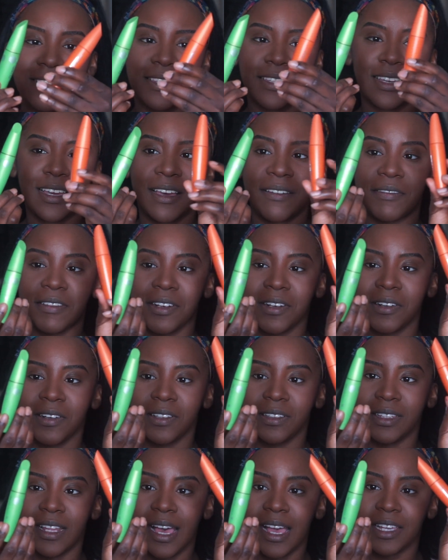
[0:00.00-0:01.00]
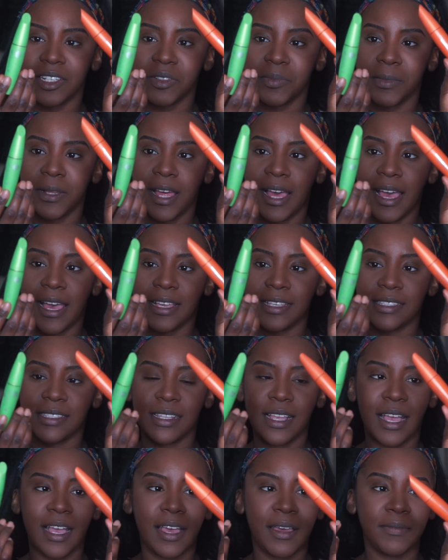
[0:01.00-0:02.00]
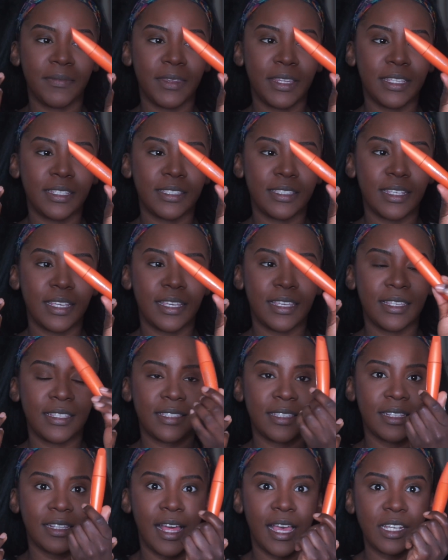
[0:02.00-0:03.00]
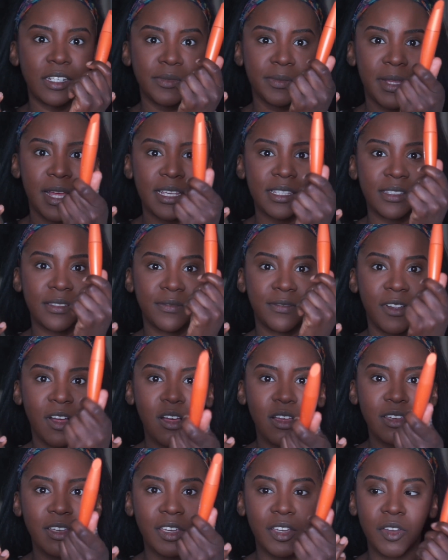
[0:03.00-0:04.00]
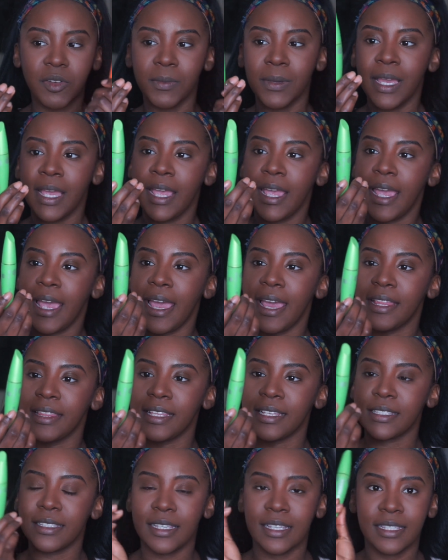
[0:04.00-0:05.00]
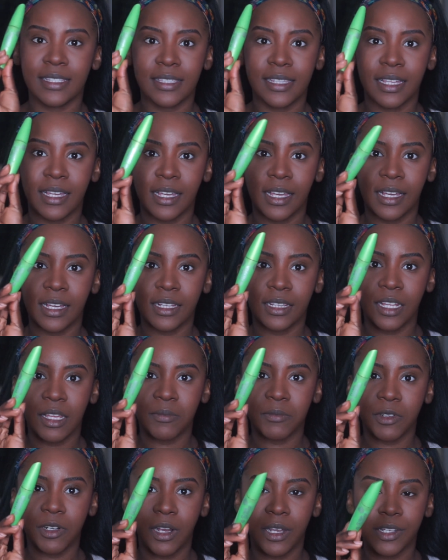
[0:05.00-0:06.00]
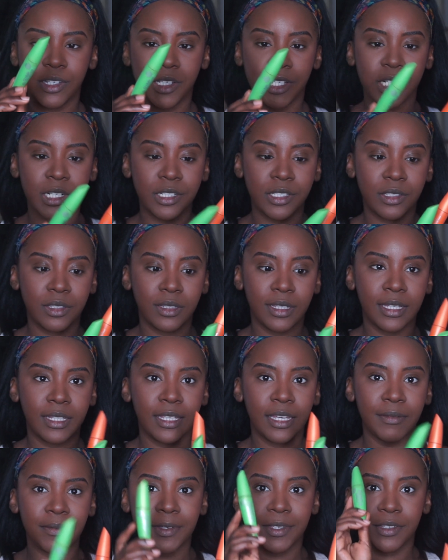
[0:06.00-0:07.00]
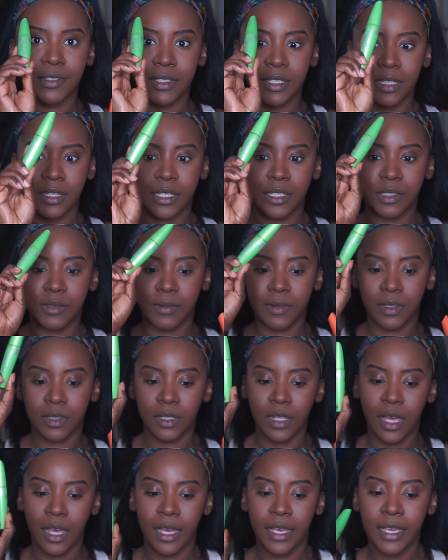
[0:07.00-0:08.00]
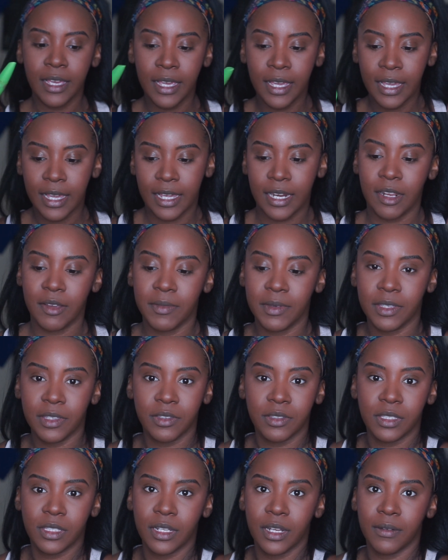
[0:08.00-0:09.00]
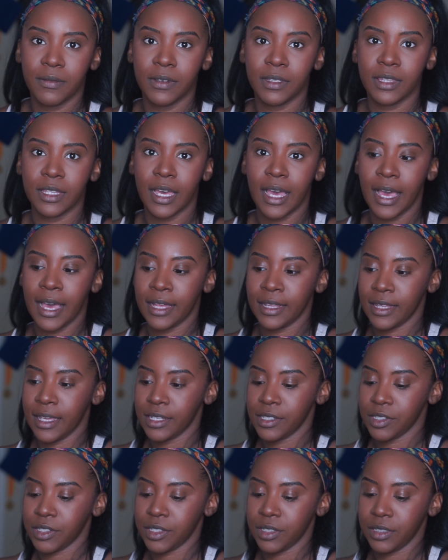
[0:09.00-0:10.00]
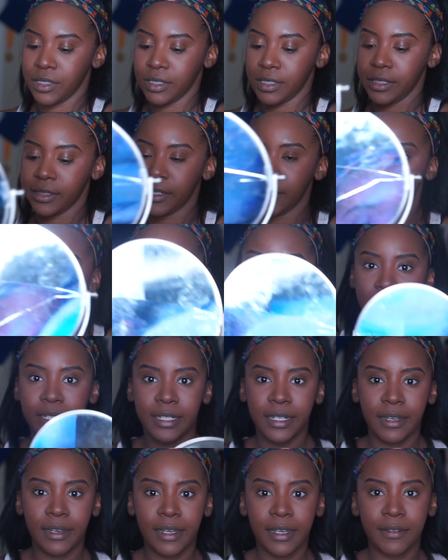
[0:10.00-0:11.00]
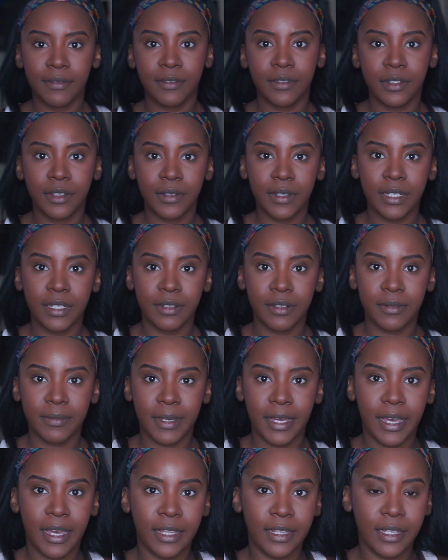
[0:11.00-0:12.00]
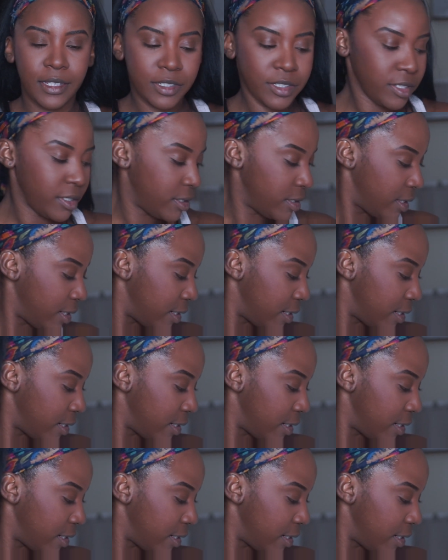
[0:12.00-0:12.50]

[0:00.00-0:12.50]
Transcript: are the CoverGirl Lash Blast. This is the Lash Blast Volume, and this is the Clump Crusher. So lately I've been using this one a lot, and I've been using it with the eyelash curler. And right now I have no idea where my eyelash curler